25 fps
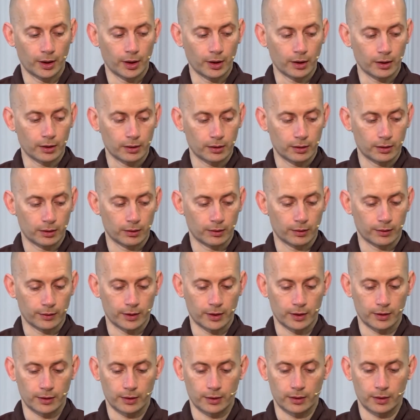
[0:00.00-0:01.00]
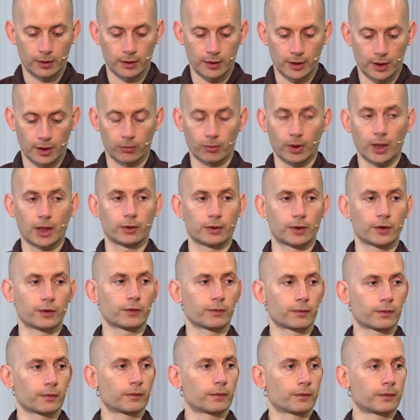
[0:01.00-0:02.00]
anchor that's like, wow,
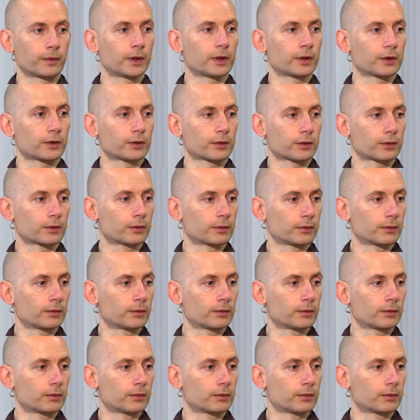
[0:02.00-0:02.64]
this feels